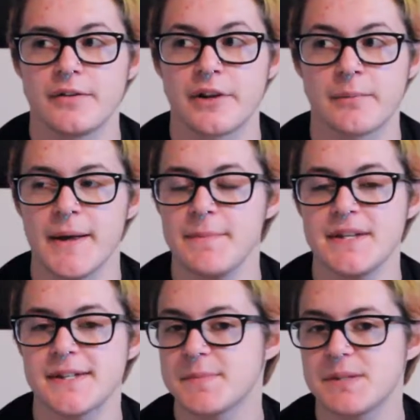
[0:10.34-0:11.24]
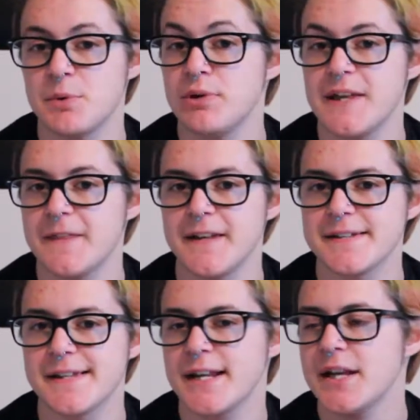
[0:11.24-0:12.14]
there might be some spooky
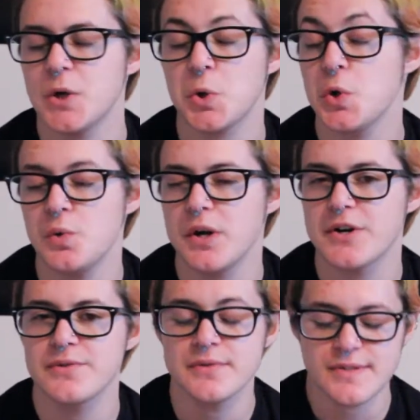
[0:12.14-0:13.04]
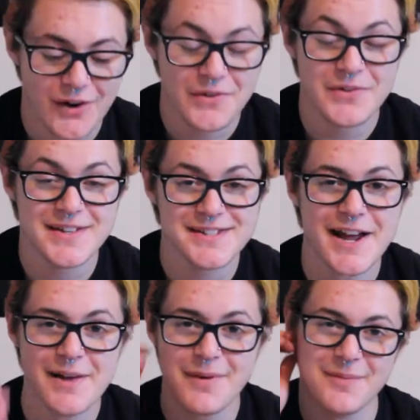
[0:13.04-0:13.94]
things in it. Who knows? Although this
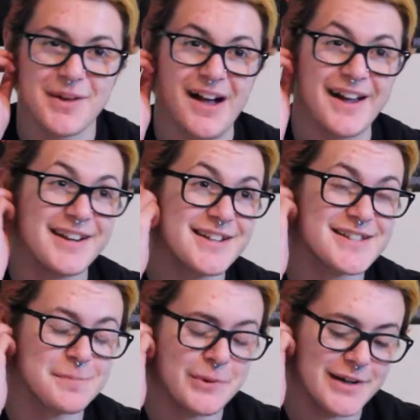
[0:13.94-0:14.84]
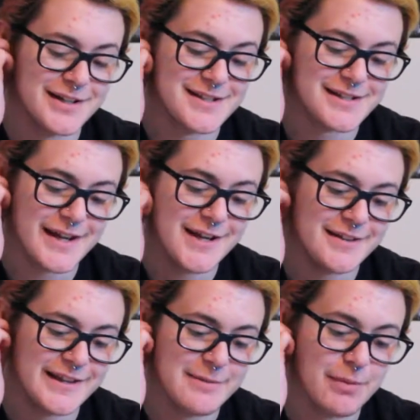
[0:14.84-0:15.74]
time, I'm kind of disappointed to
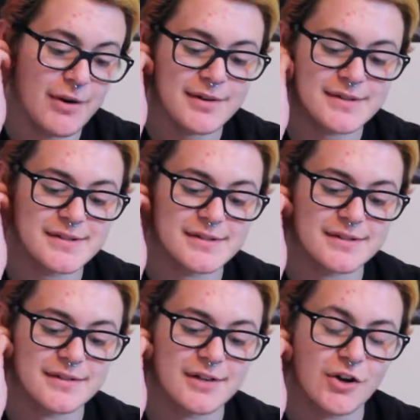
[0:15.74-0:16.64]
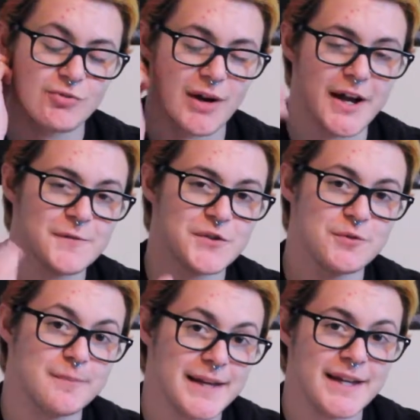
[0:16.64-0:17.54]
say the box arrived
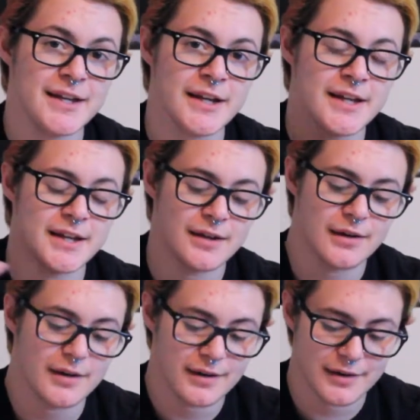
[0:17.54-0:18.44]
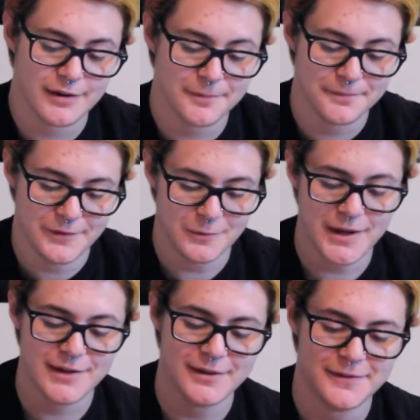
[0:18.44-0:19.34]
to me in, um,
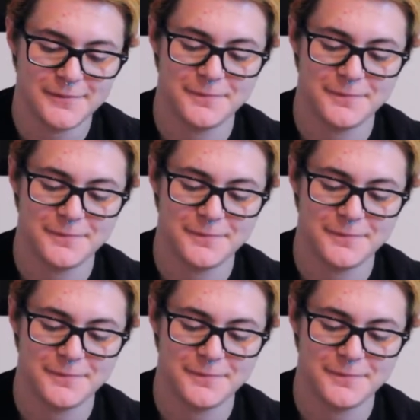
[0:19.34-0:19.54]
well,